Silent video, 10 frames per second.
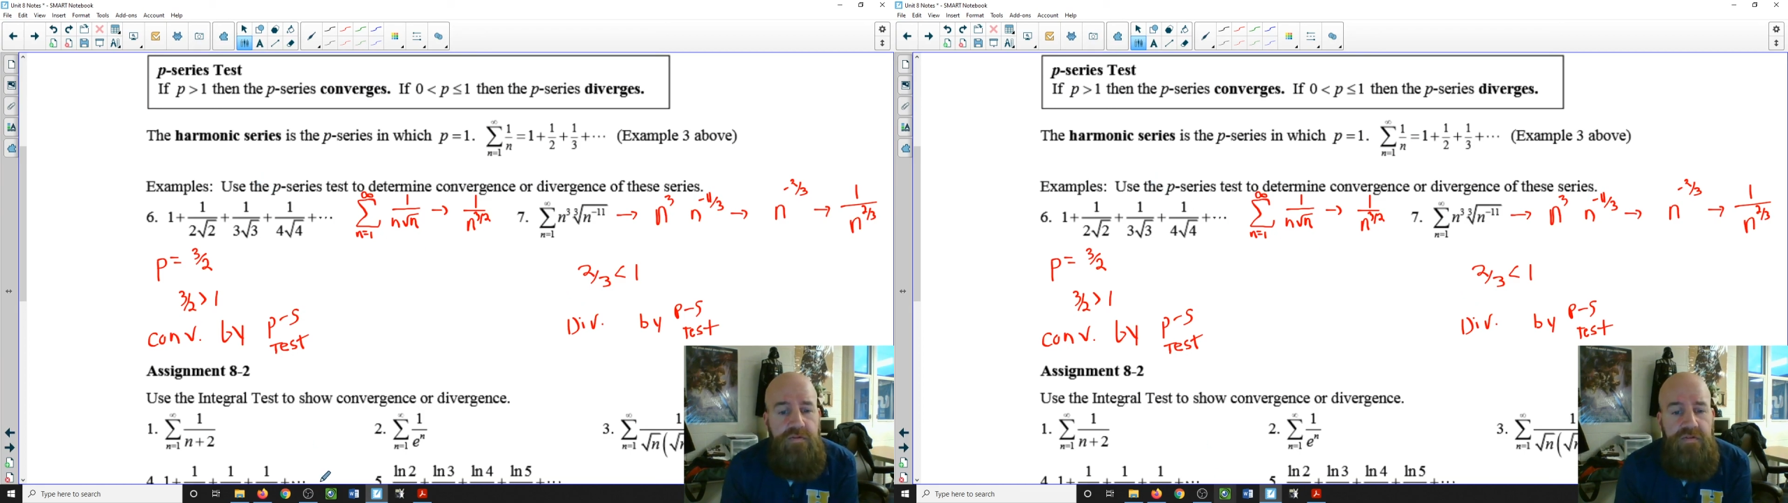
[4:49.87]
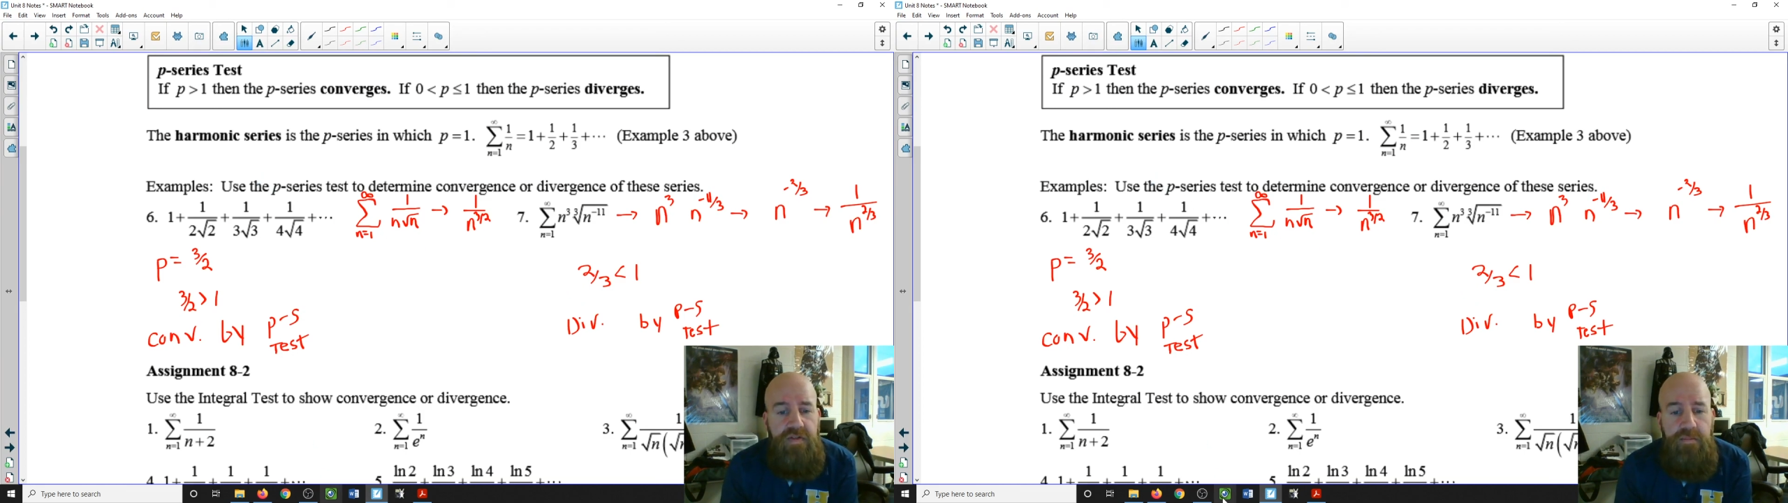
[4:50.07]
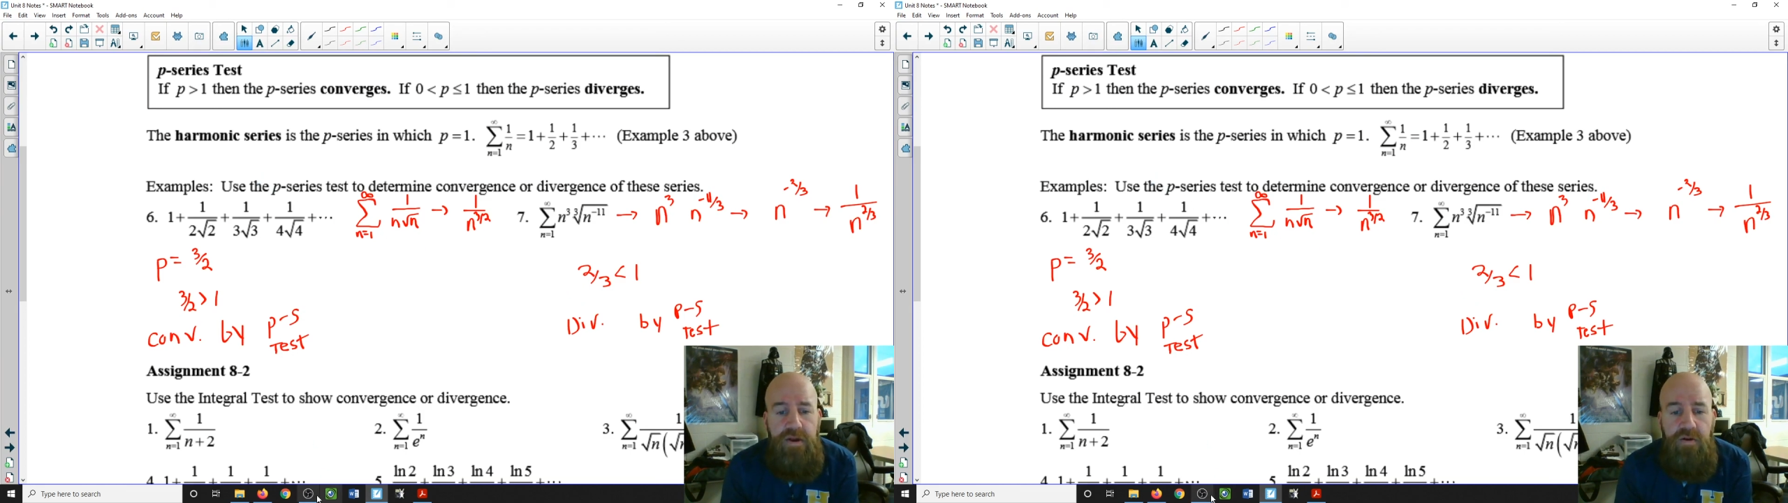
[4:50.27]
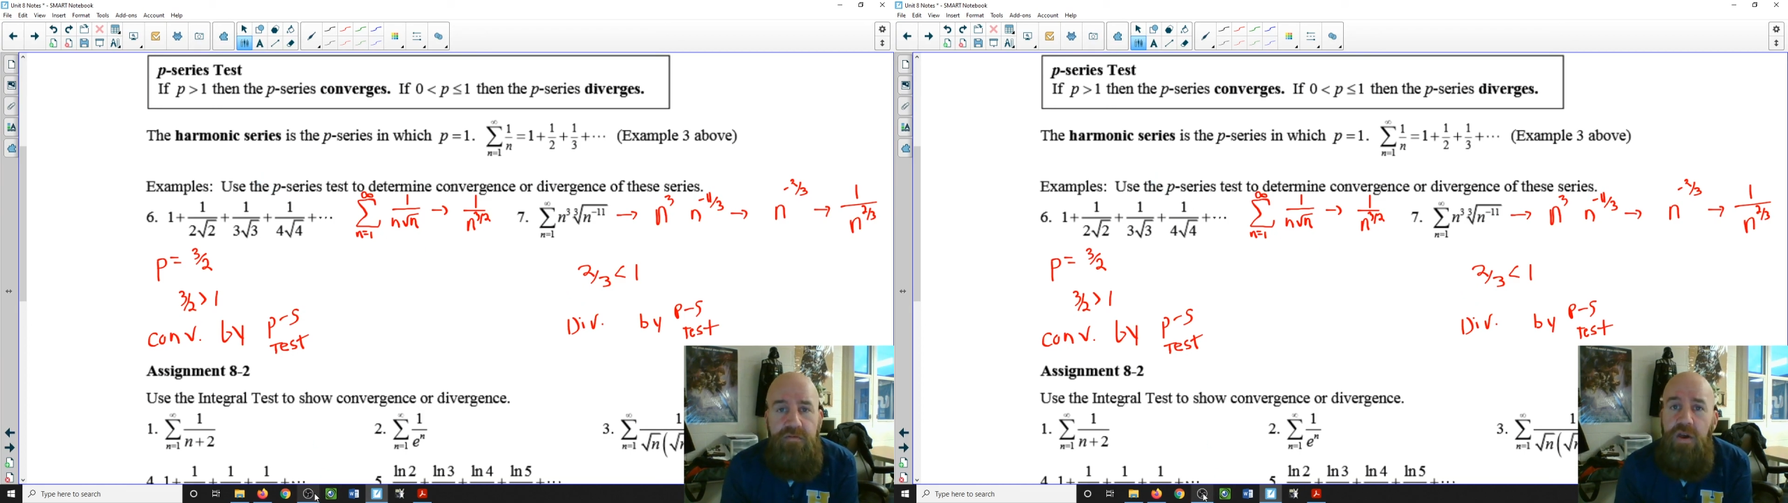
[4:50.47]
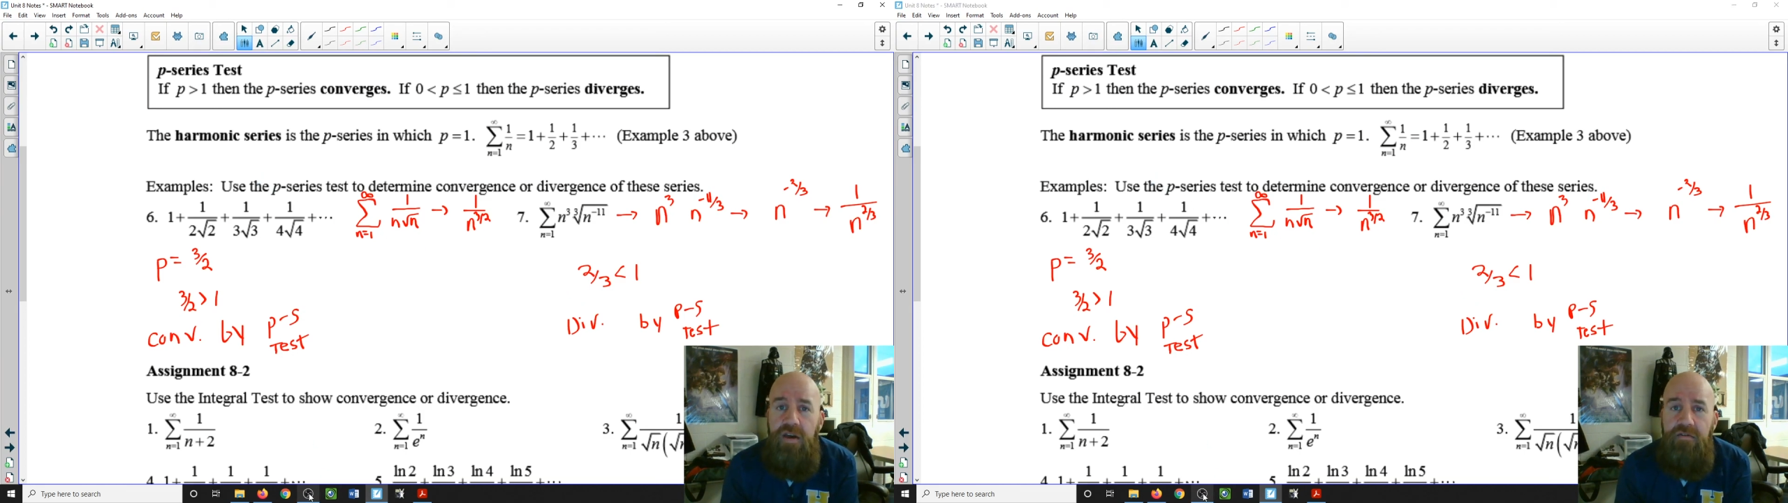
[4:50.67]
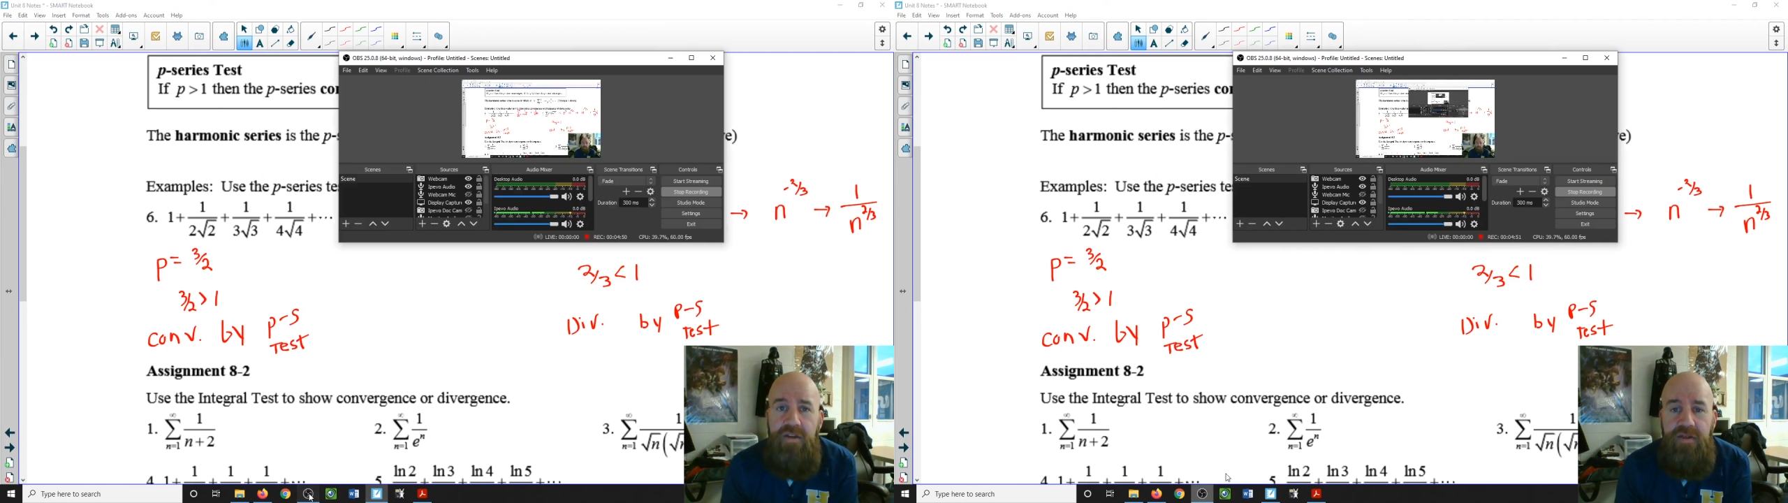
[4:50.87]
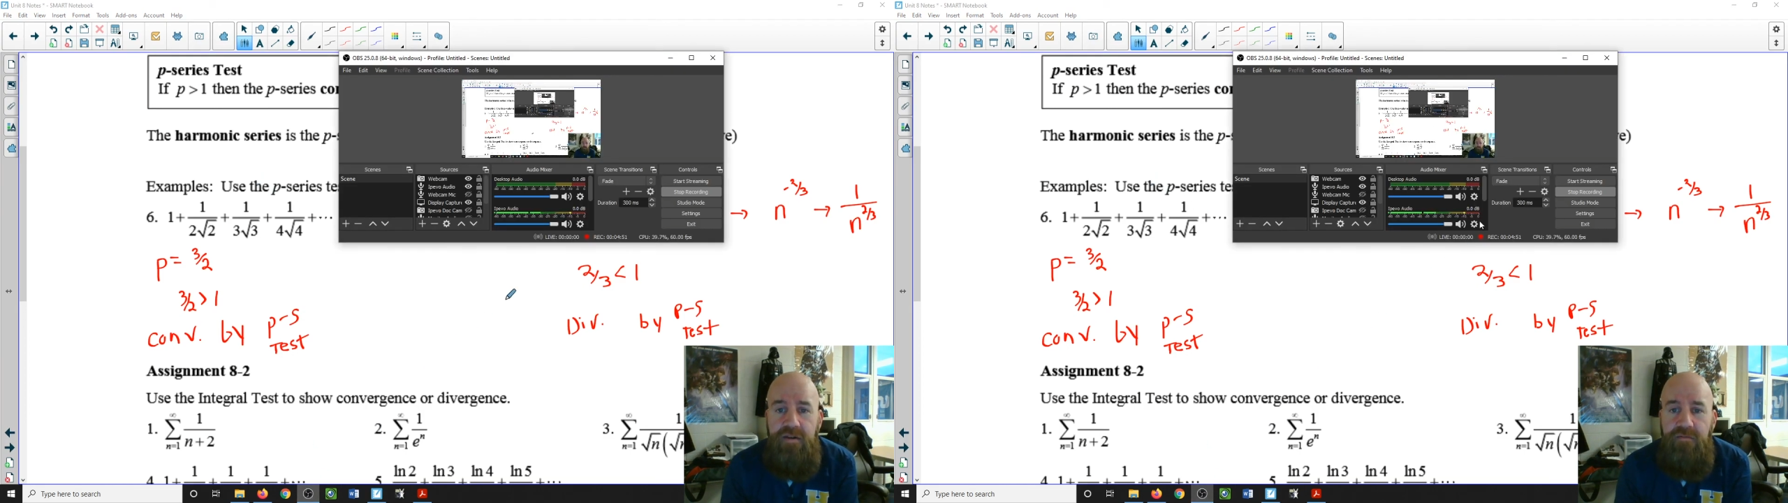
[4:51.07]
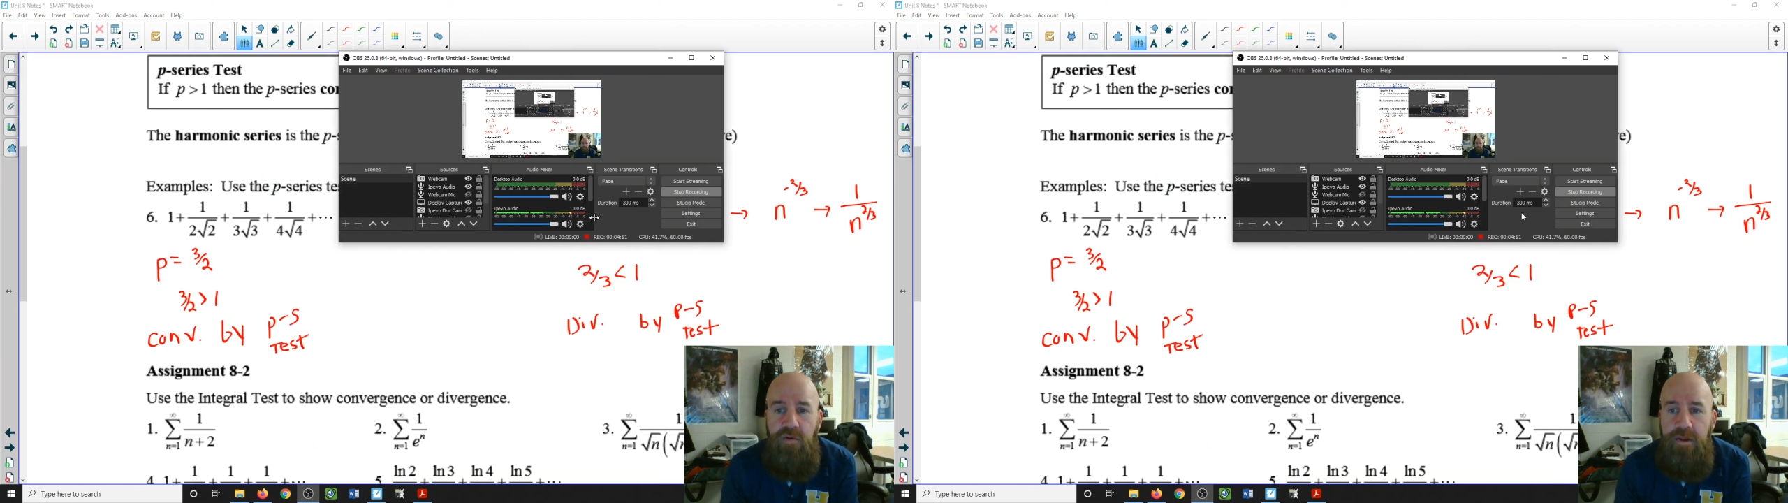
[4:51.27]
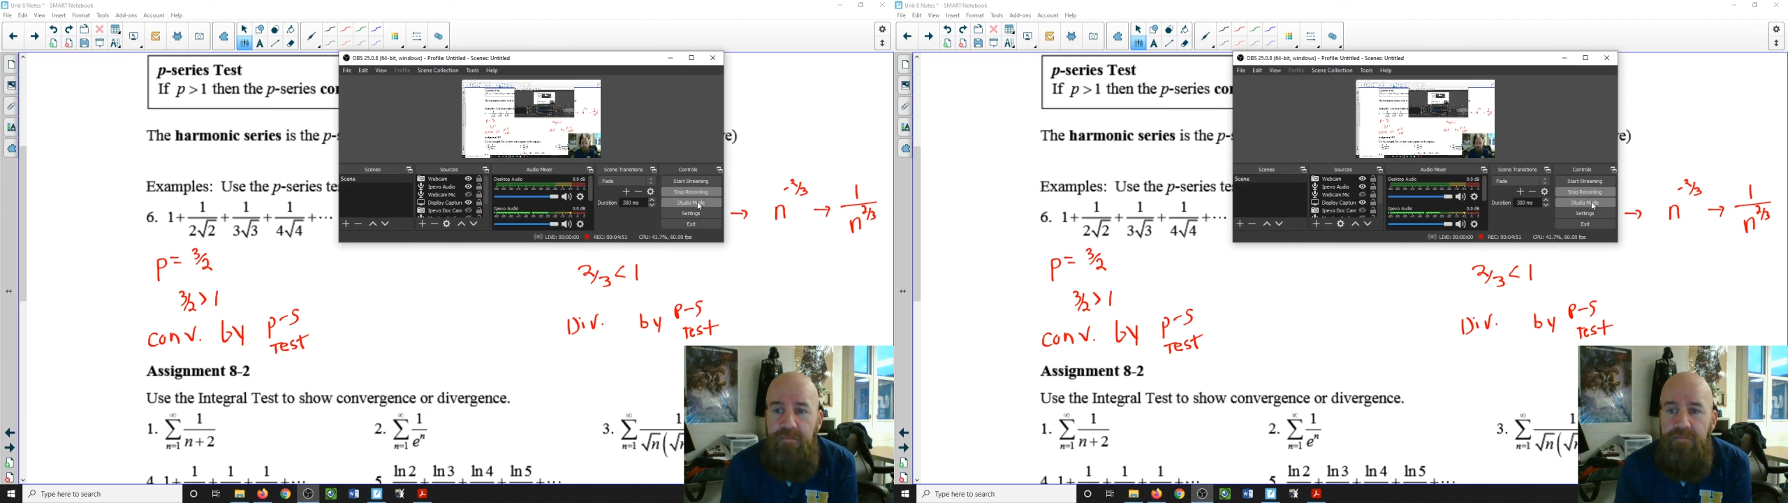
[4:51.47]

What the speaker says: just let me know if you have anything for me.